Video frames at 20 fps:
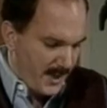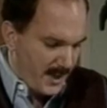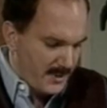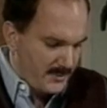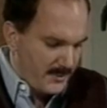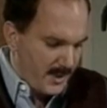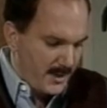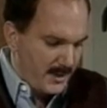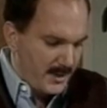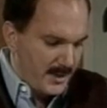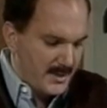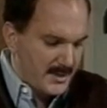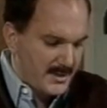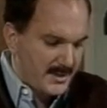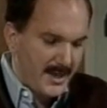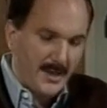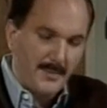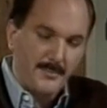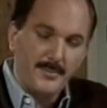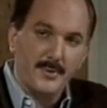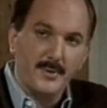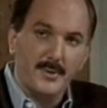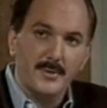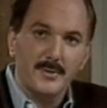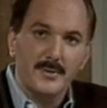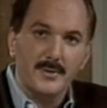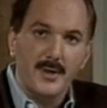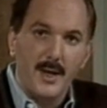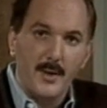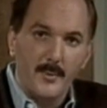penetrated his
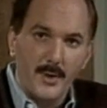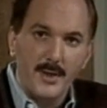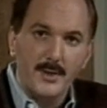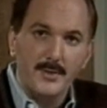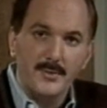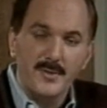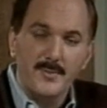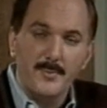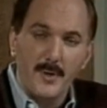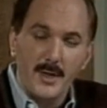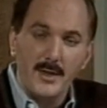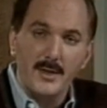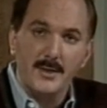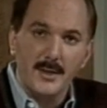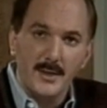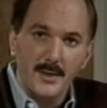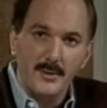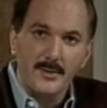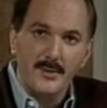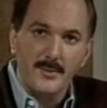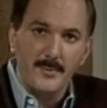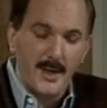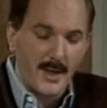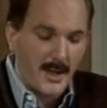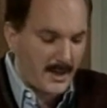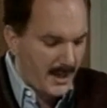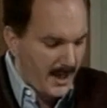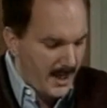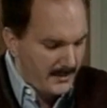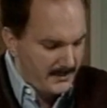temple and went into his brain and killed the
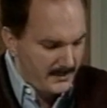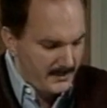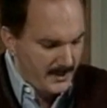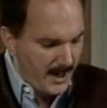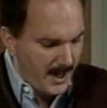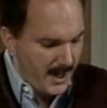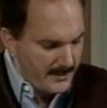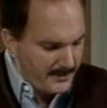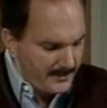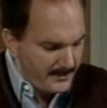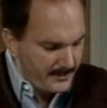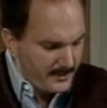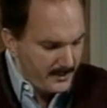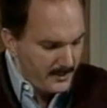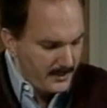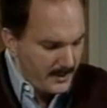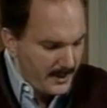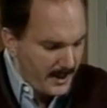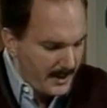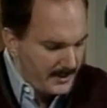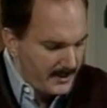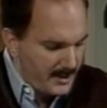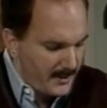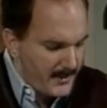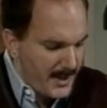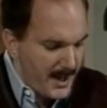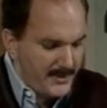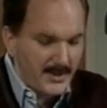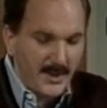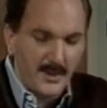man, had gone through and
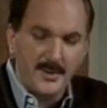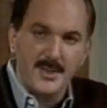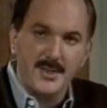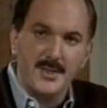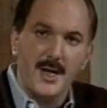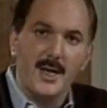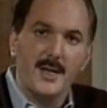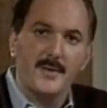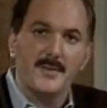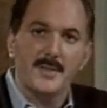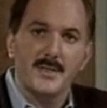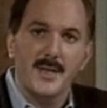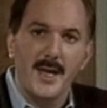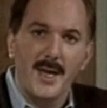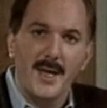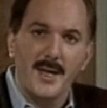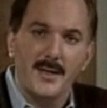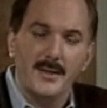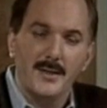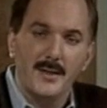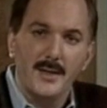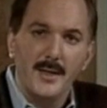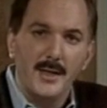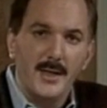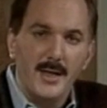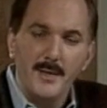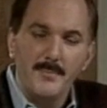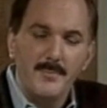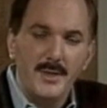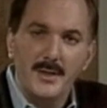come out the other side of his head,
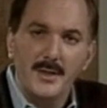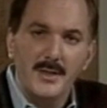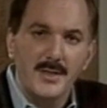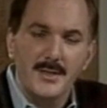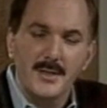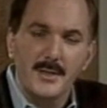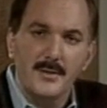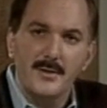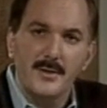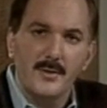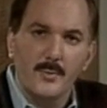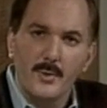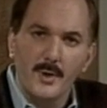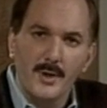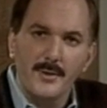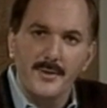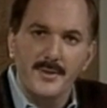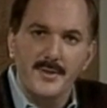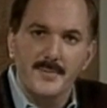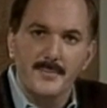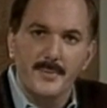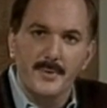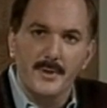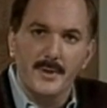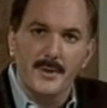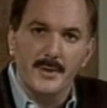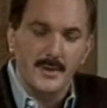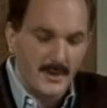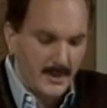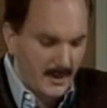it'd be considered a worthless
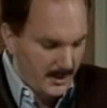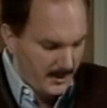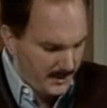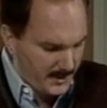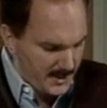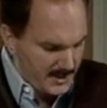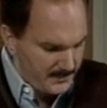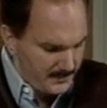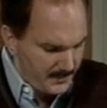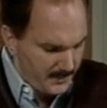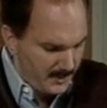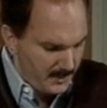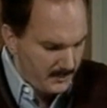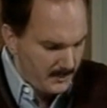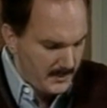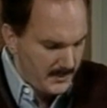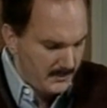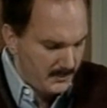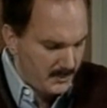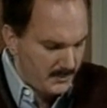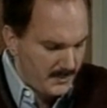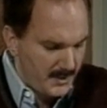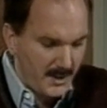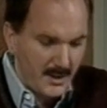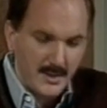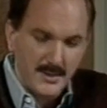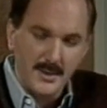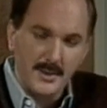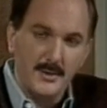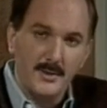bullet. This bullet would be
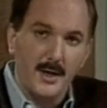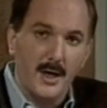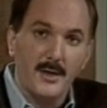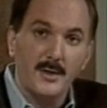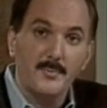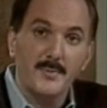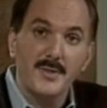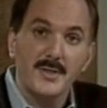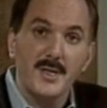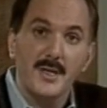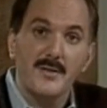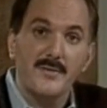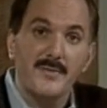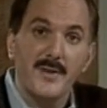considered 100%